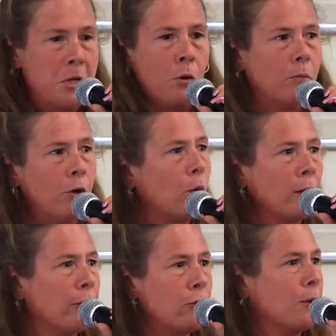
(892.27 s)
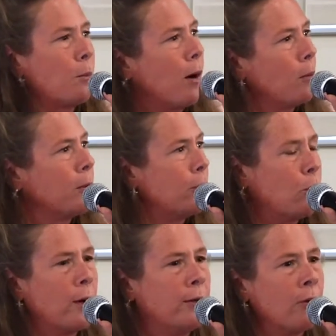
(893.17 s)
you know, no less than probably
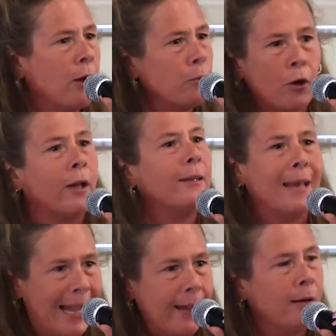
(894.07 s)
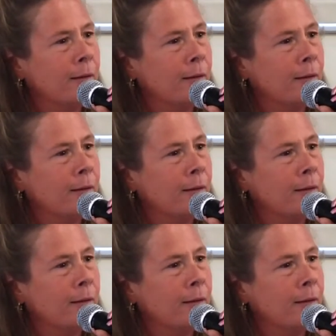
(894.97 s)
20 times a day,